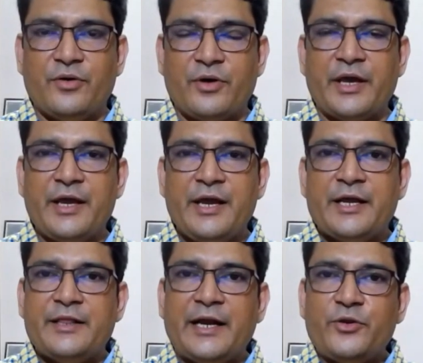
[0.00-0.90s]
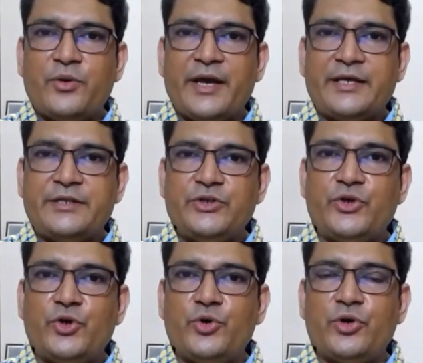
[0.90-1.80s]
okay, that you
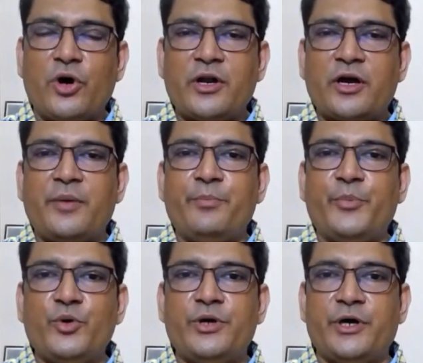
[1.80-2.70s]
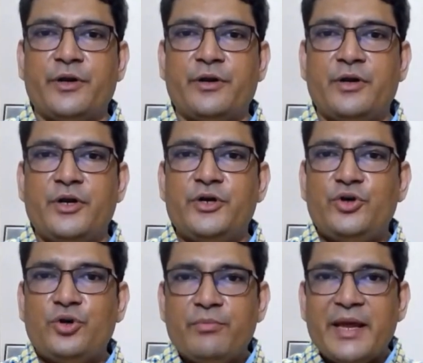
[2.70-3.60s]
execute on a computer
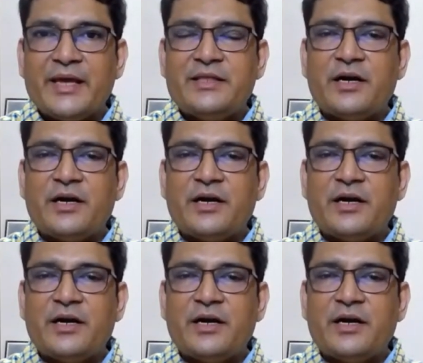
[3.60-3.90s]
to make the